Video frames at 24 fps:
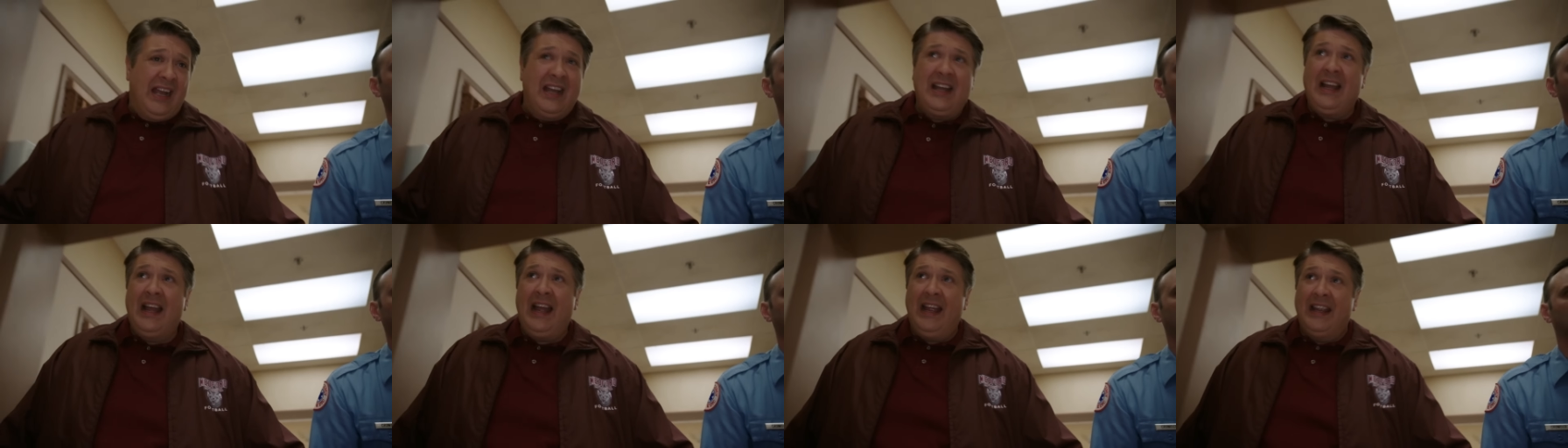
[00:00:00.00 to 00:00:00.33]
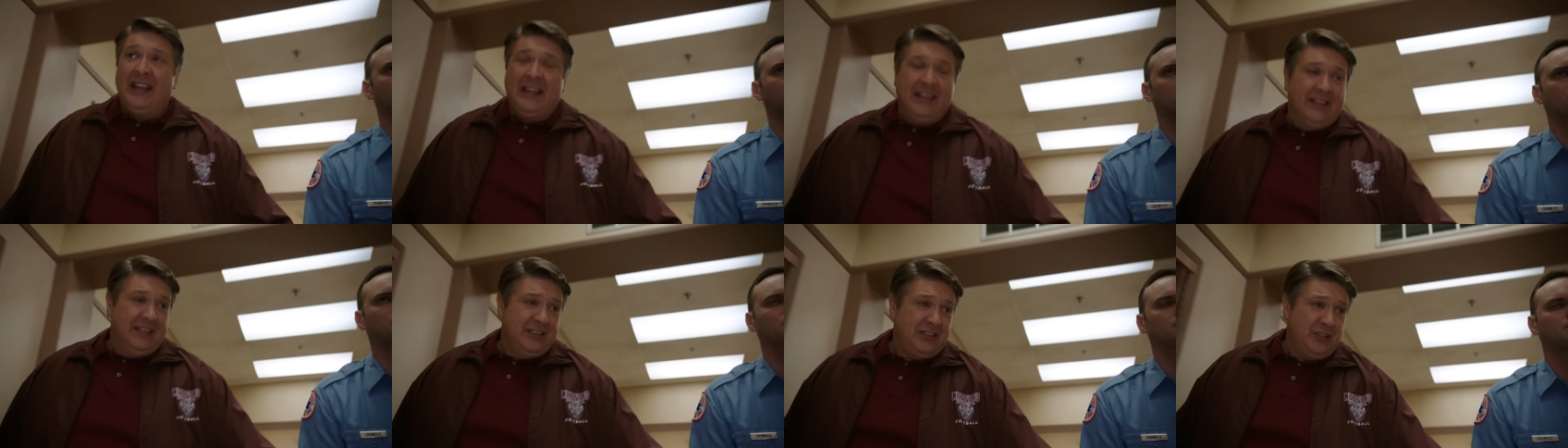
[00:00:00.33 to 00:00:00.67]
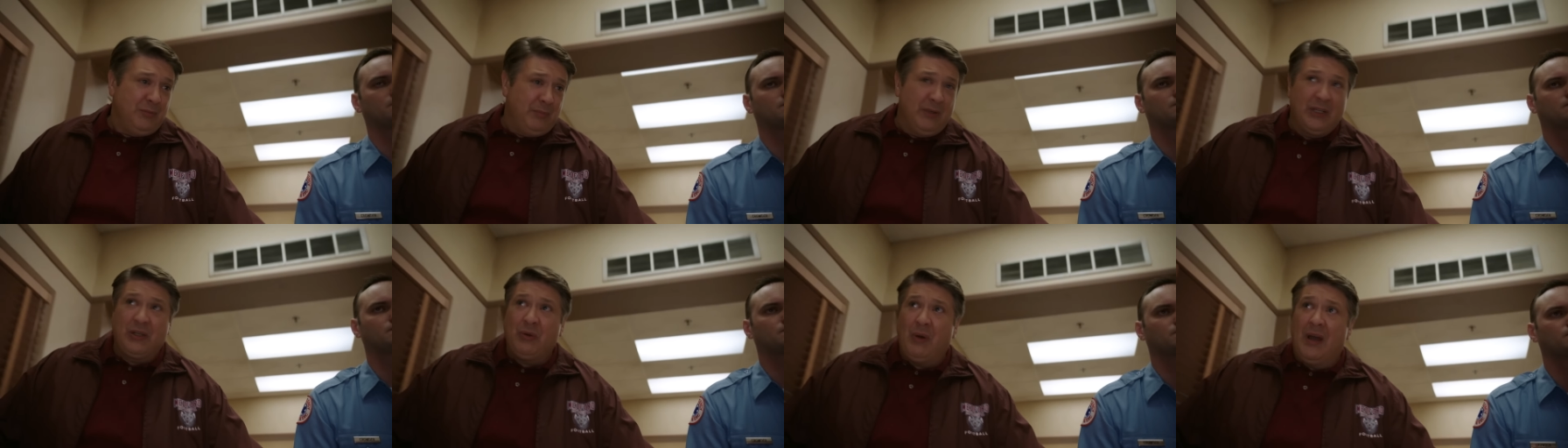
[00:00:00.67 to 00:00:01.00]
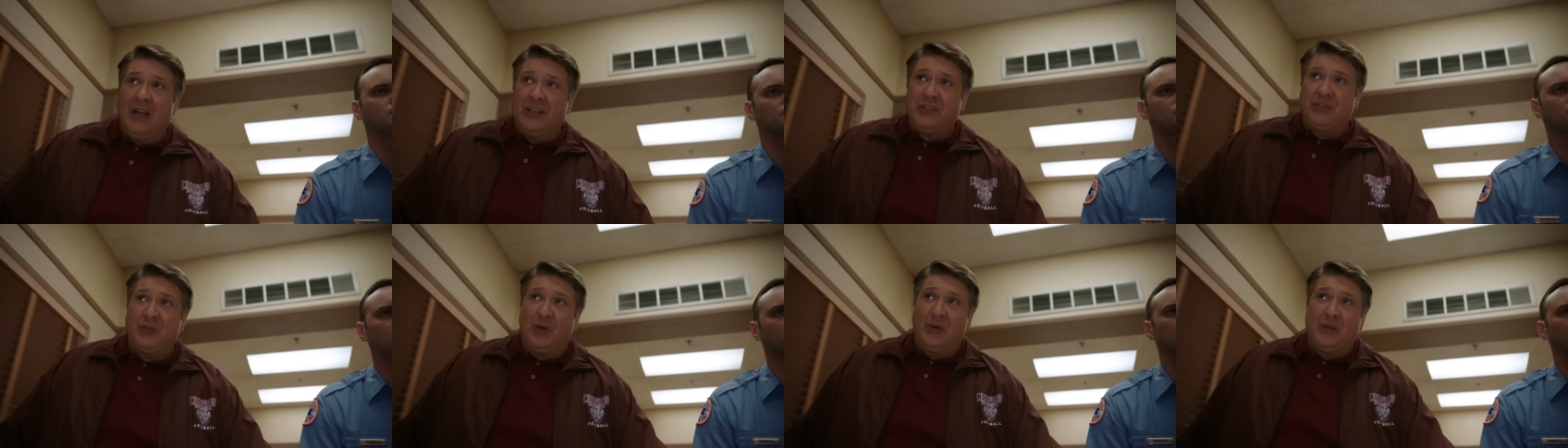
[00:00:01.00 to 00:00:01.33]
Hey, this would be quite
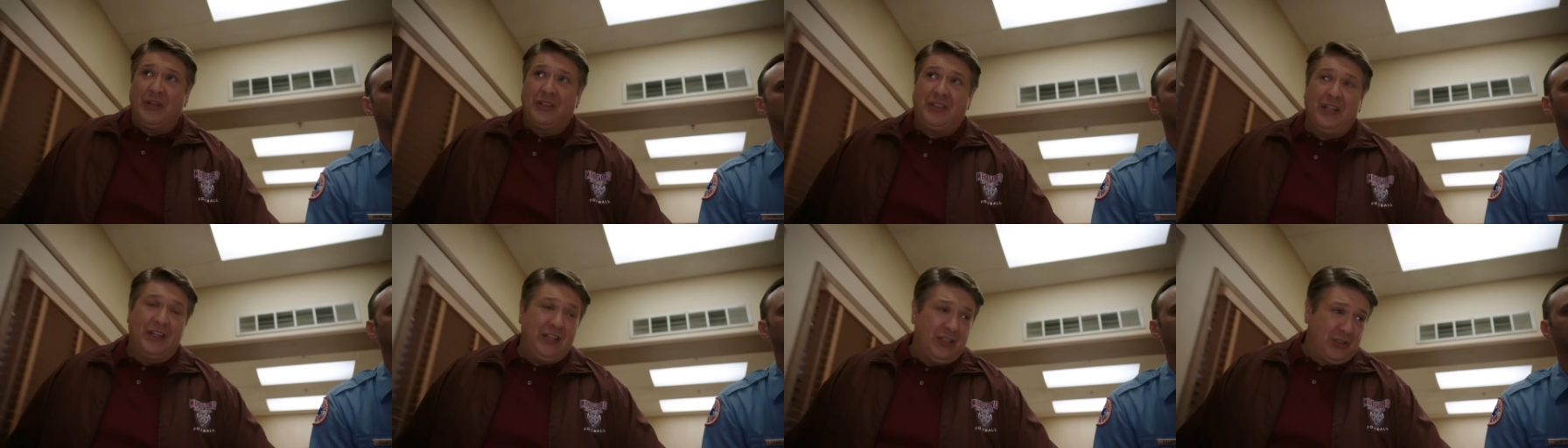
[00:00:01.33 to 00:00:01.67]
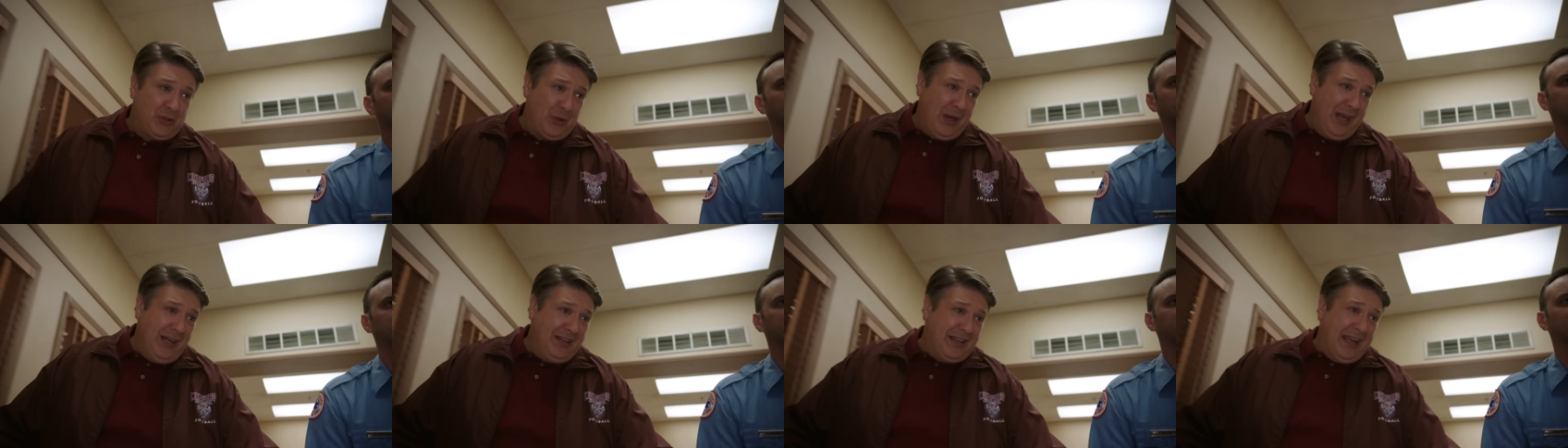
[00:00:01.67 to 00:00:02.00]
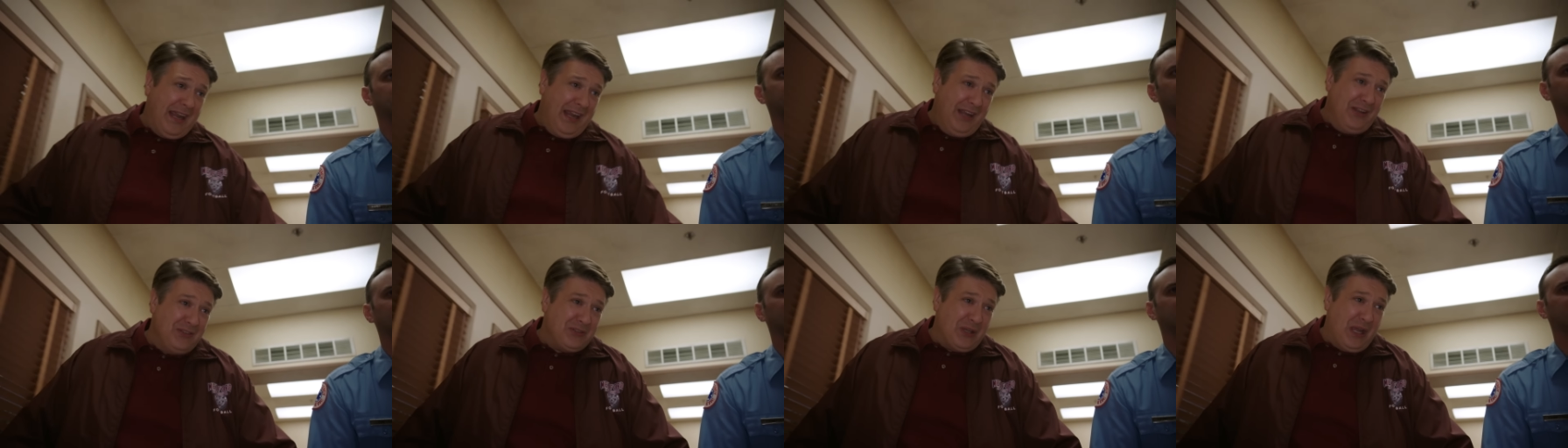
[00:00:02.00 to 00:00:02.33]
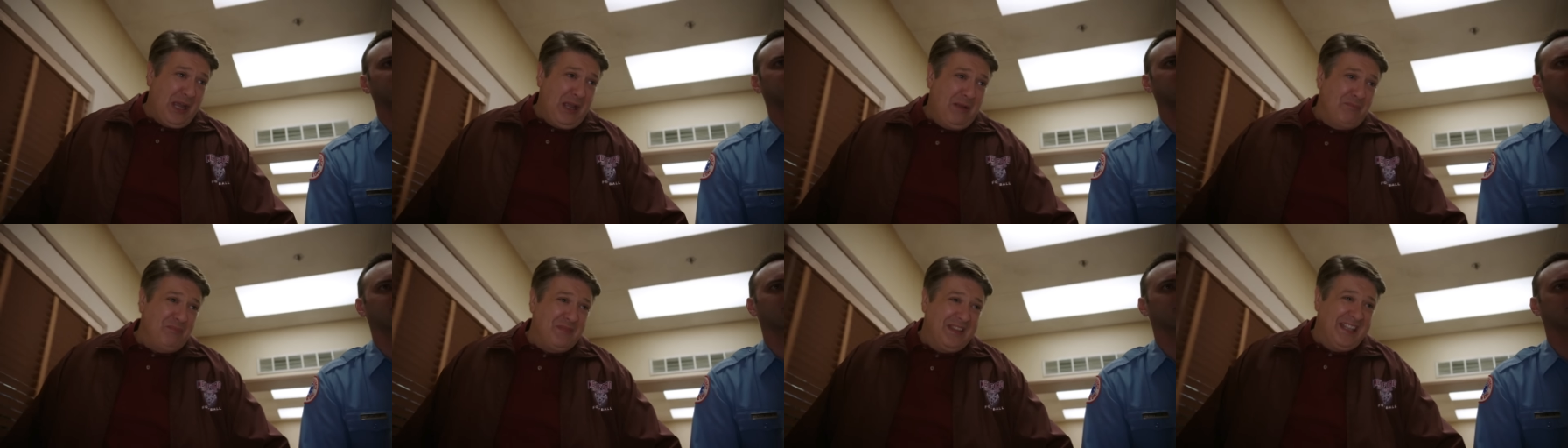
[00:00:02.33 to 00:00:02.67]
a story to tell your grandkids,
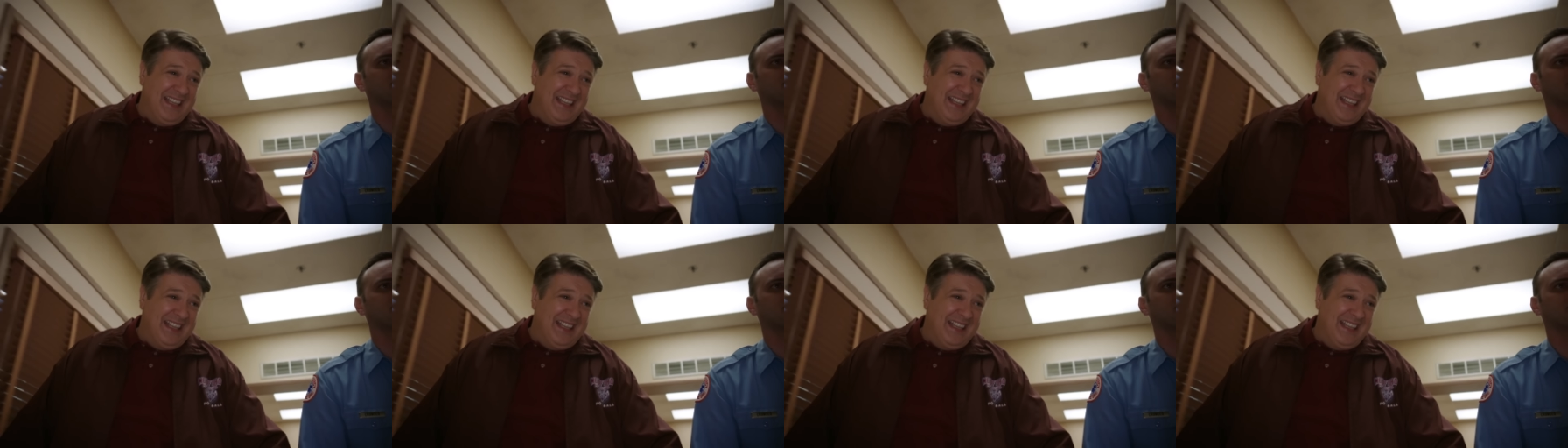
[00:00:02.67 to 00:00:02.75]
huh?